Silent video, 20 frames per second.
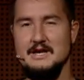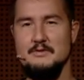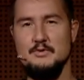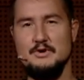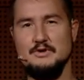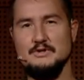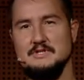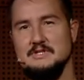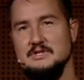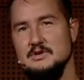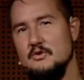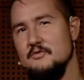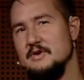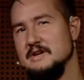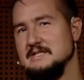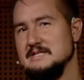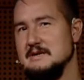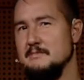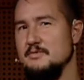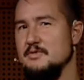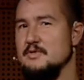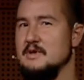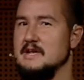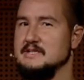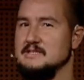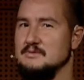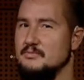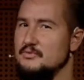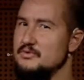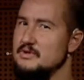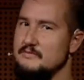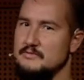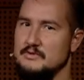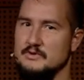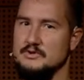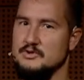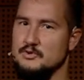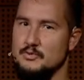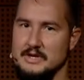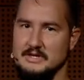we could see already something as a preview
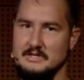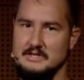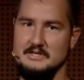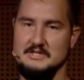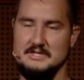in